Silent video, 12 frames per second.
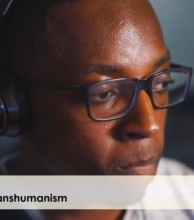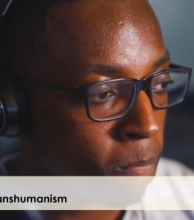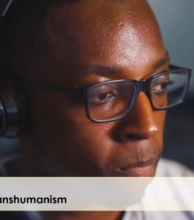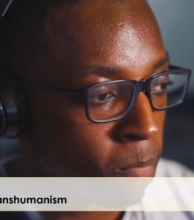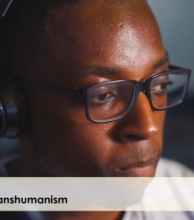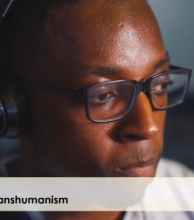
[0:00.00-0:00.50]

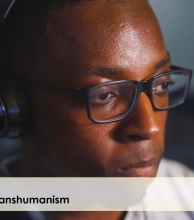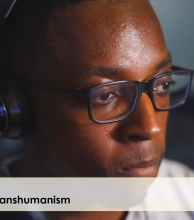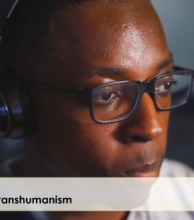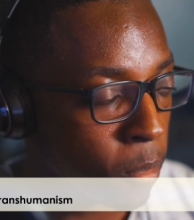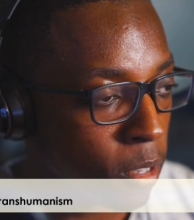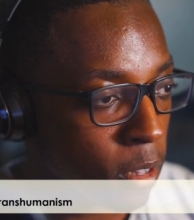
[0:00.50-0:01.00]
lower this
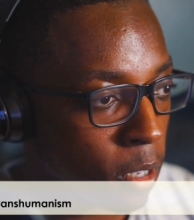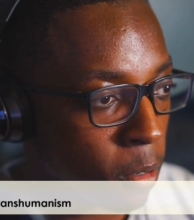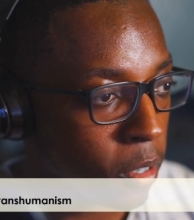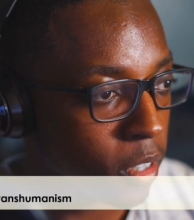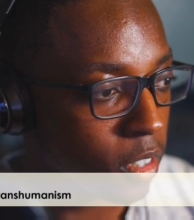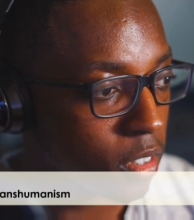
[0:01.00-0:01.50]
down
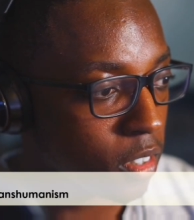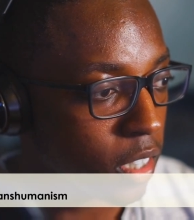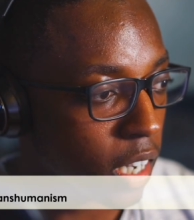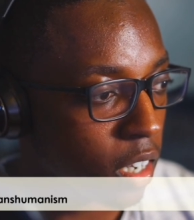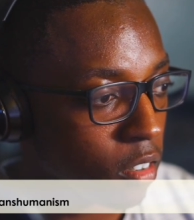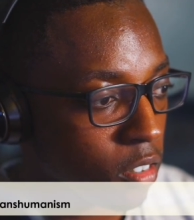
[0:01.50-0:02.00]
just a little
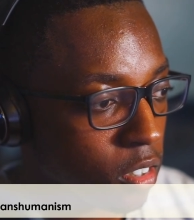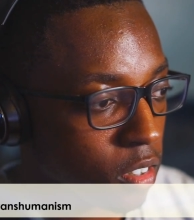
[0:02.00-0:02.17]
bit.